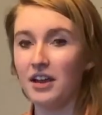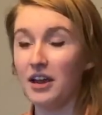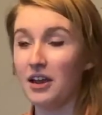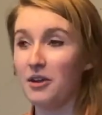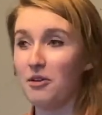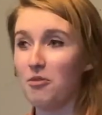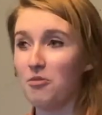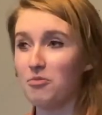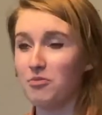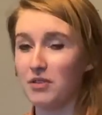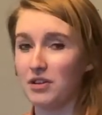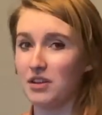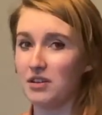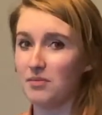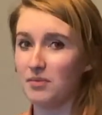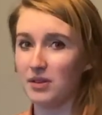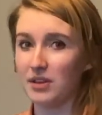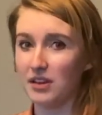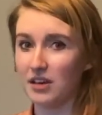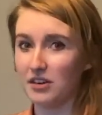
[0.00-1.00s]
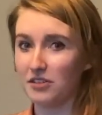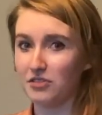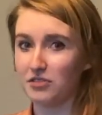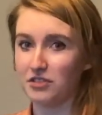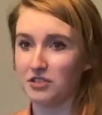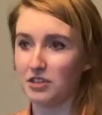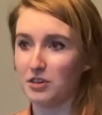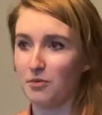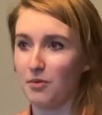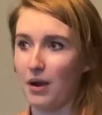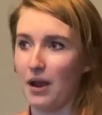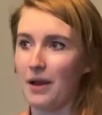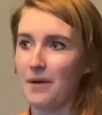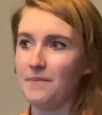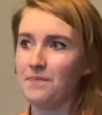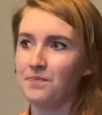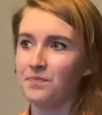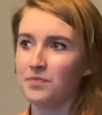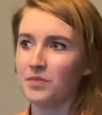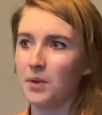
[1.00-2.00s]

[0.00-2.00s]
in a really, really interesting way